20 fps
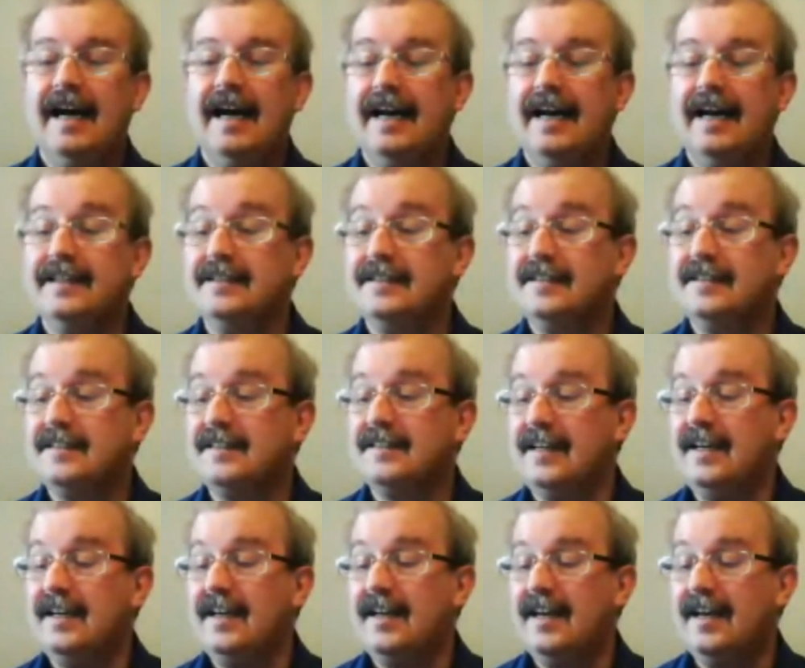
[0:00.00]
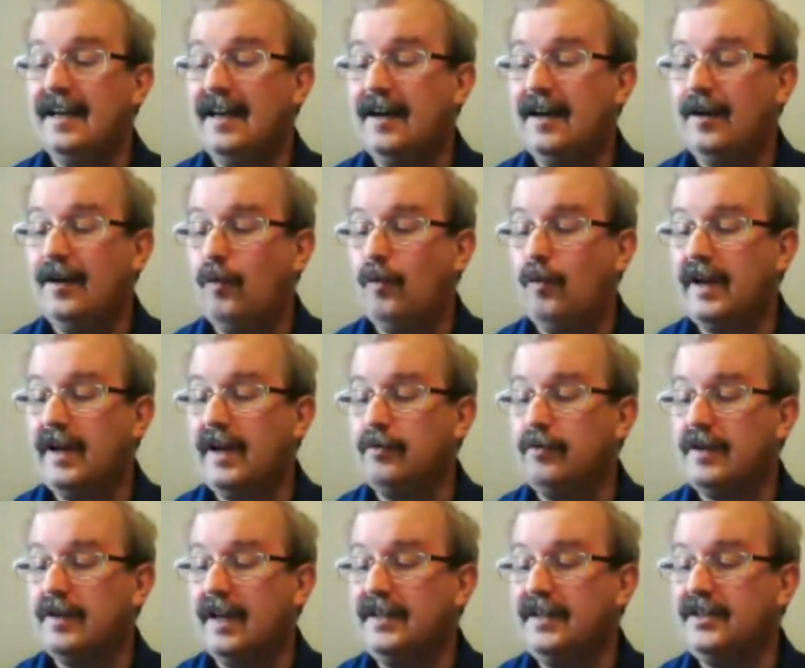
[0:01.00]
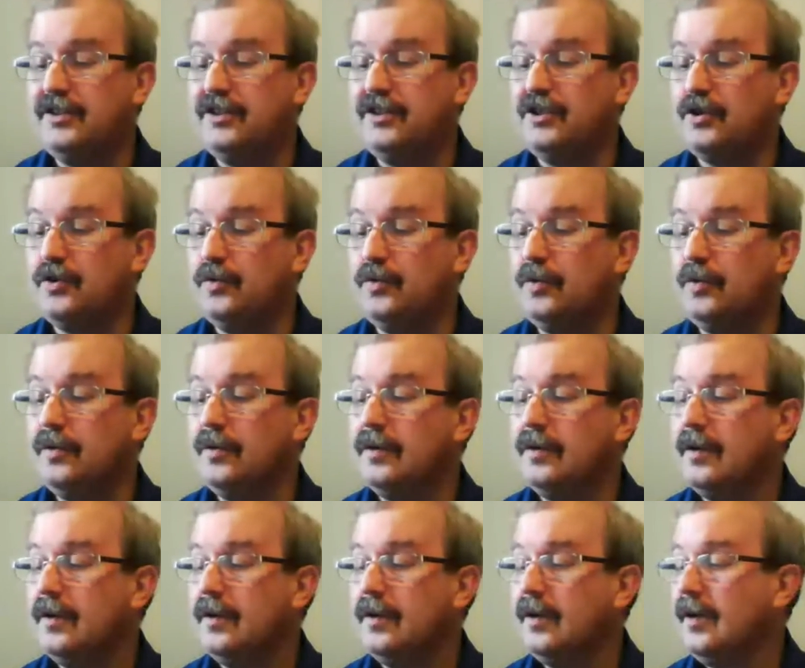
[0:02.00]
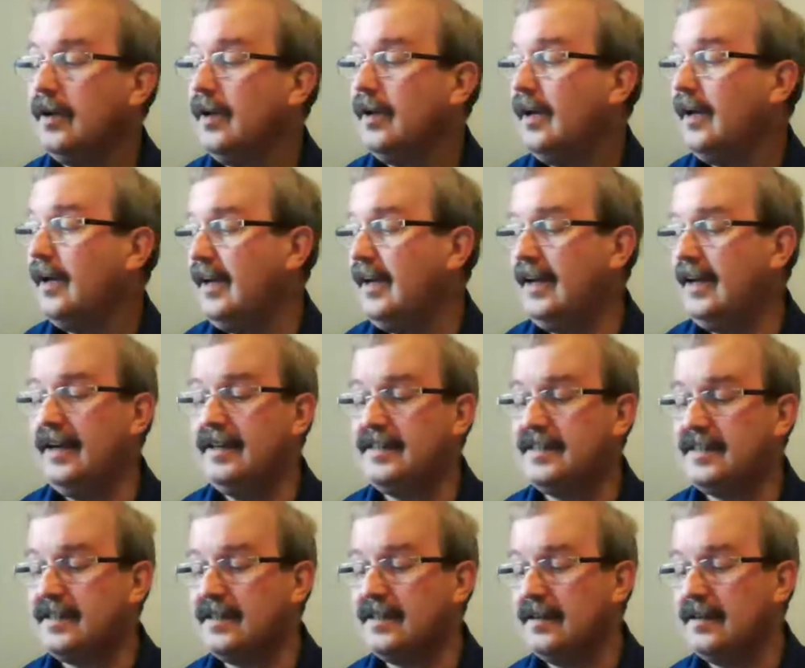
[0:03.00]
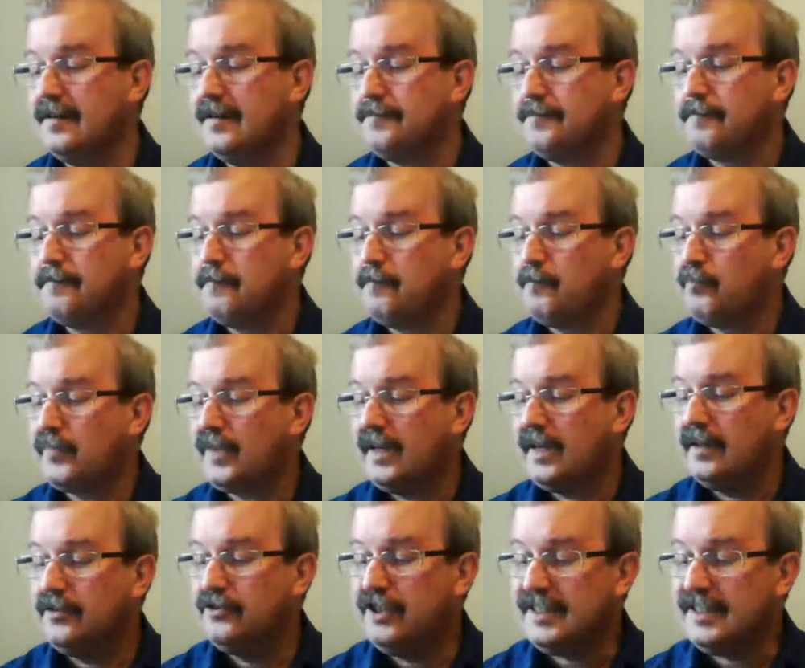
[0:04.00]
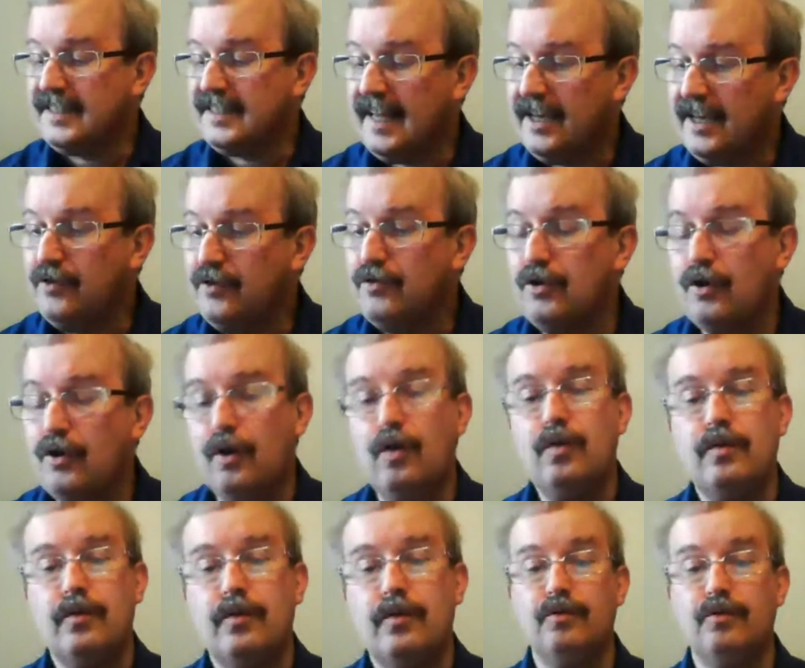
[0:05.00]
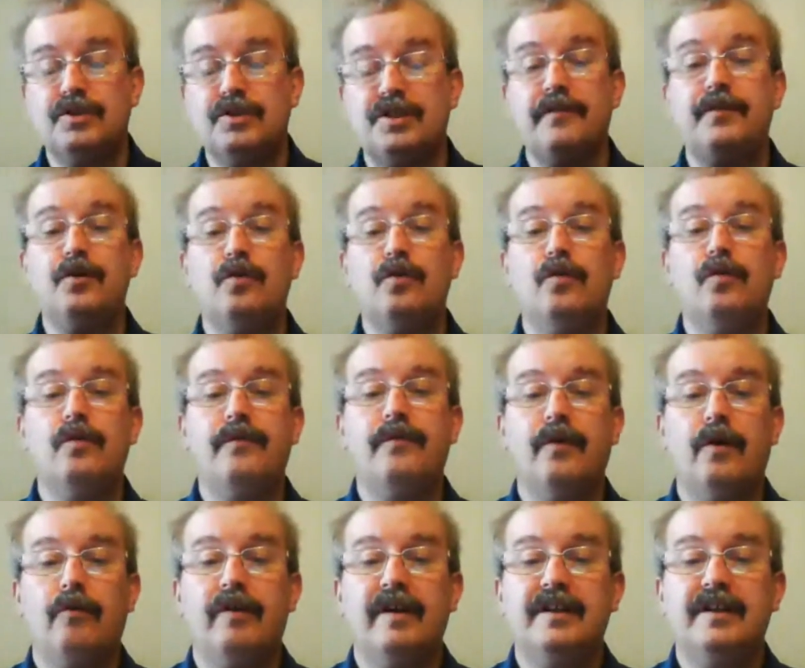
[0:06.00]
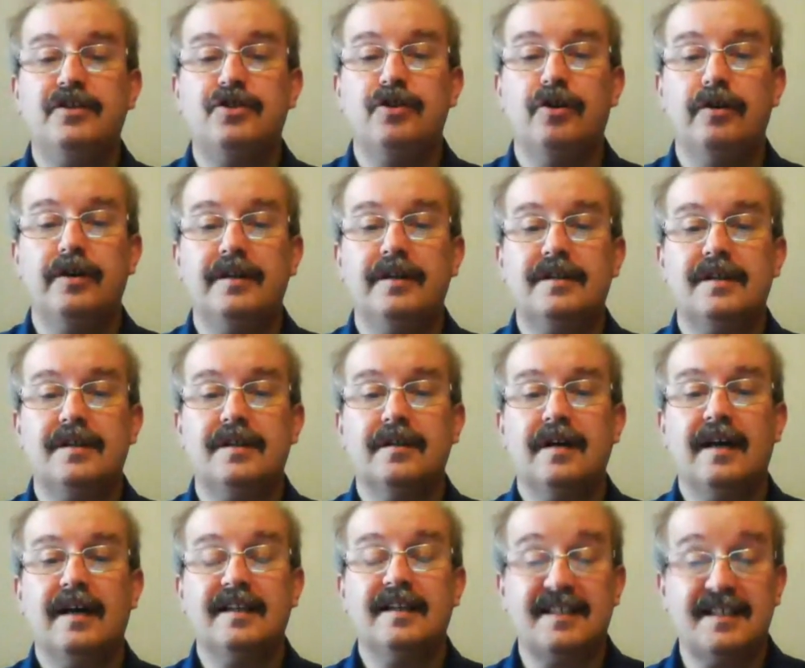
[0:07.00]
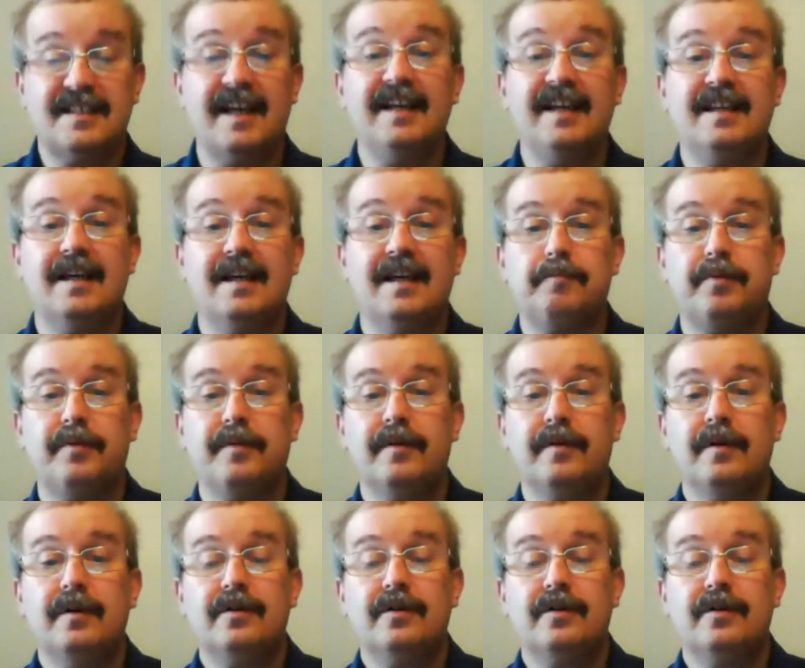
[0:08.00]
and what I would like to do is just let you know, those of you who've already joined and signed up